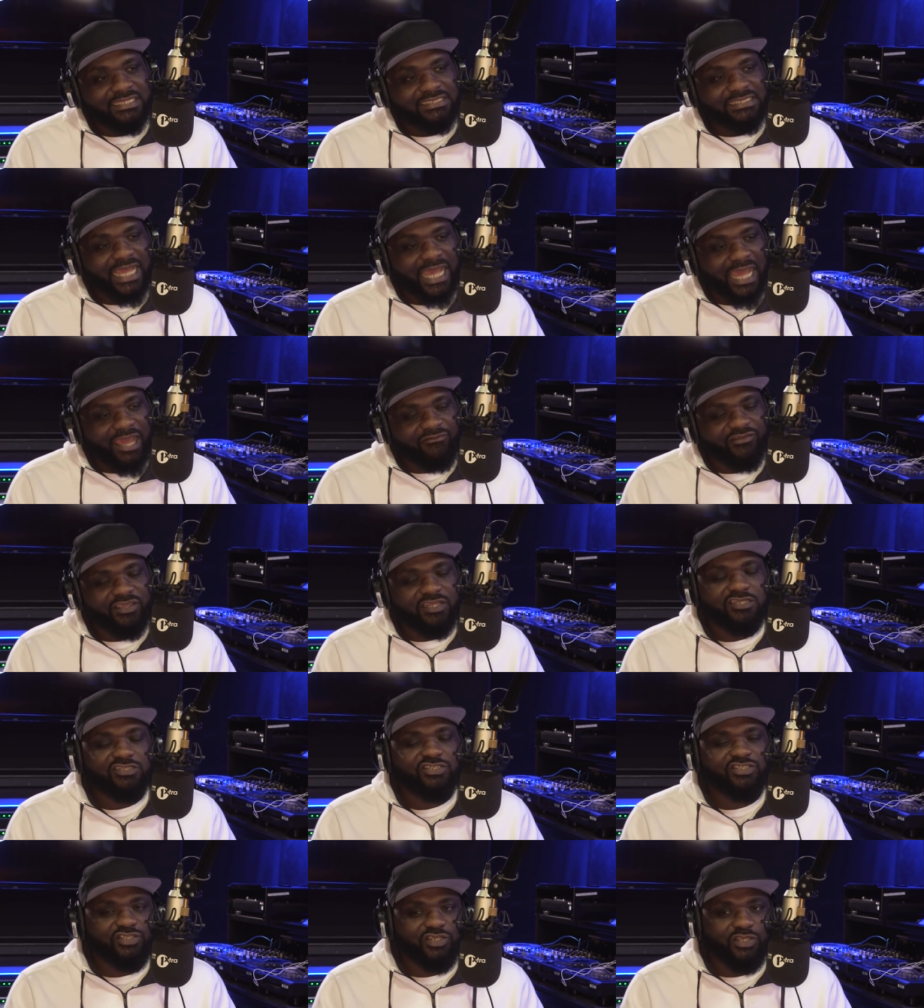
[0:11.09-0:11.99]
to have
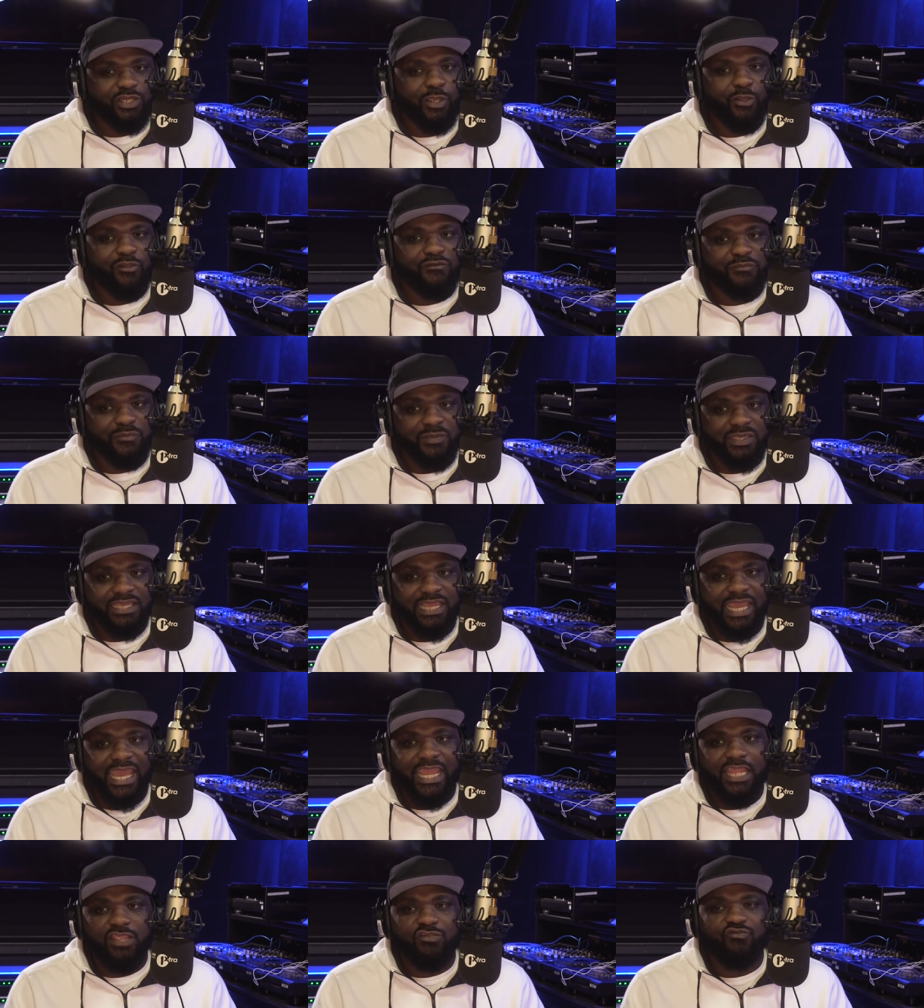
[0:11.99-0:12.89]
in the studio with me
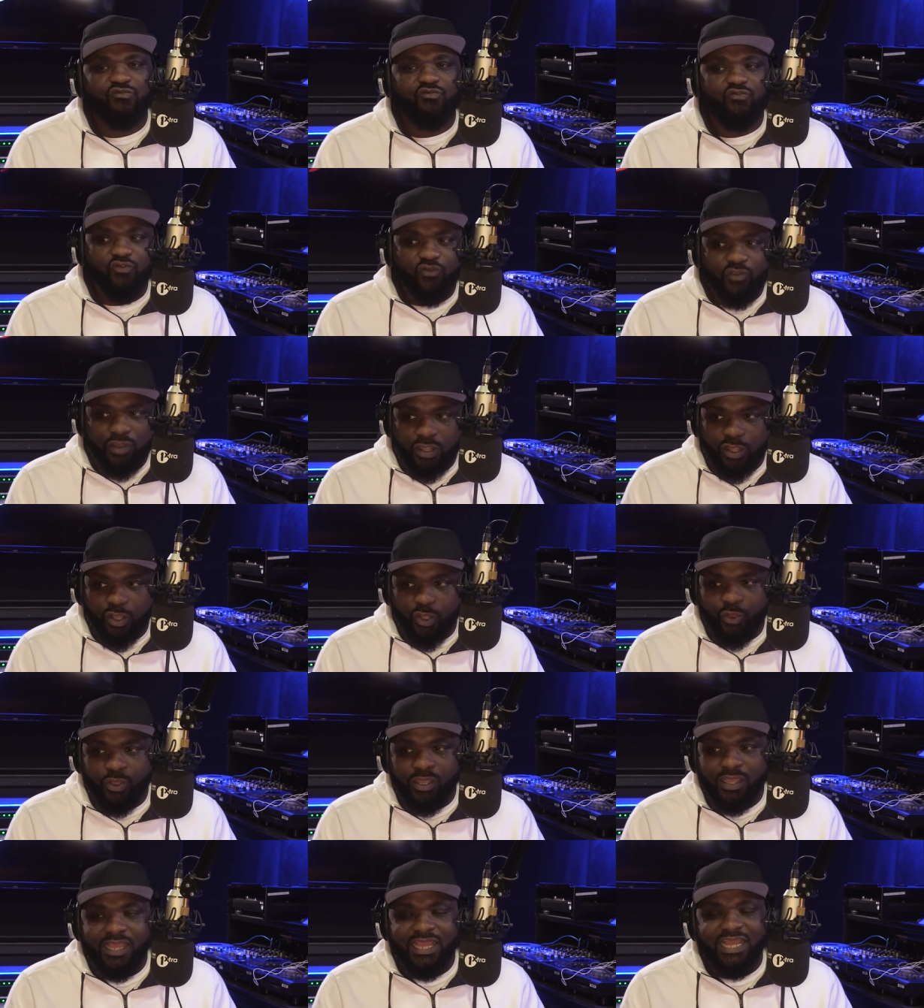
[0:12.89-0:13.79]
a
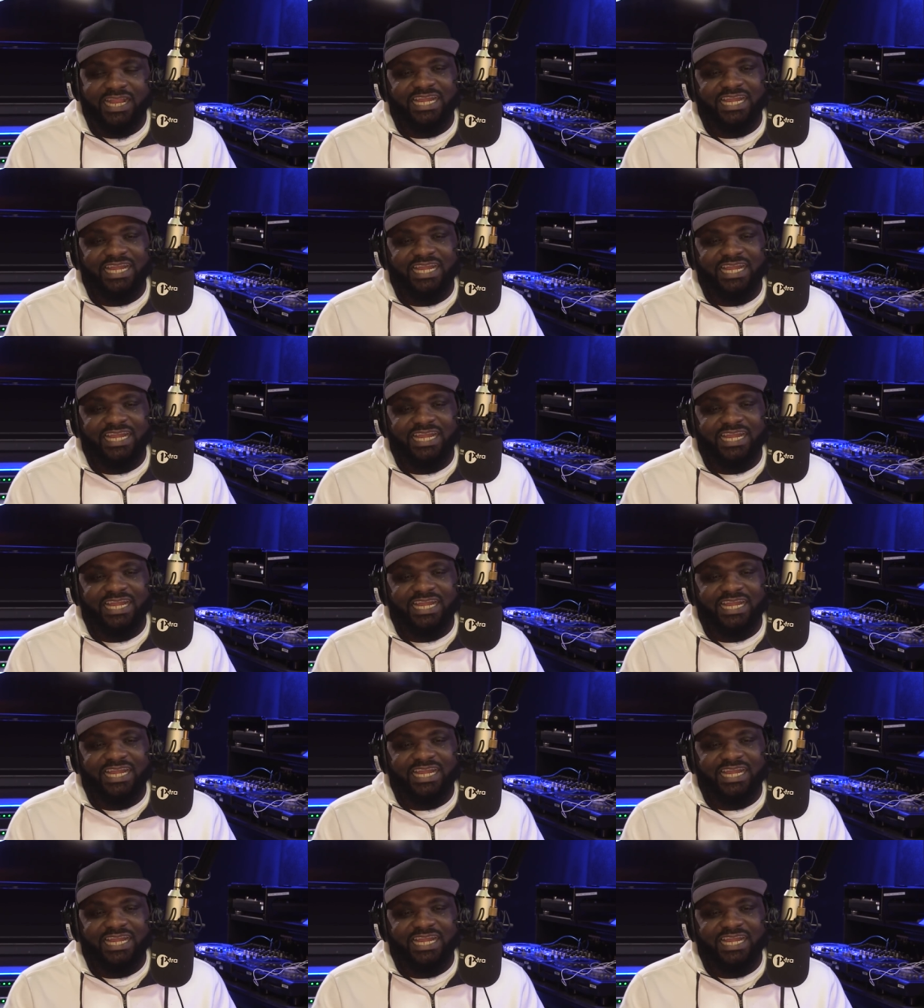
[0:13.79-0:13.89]
real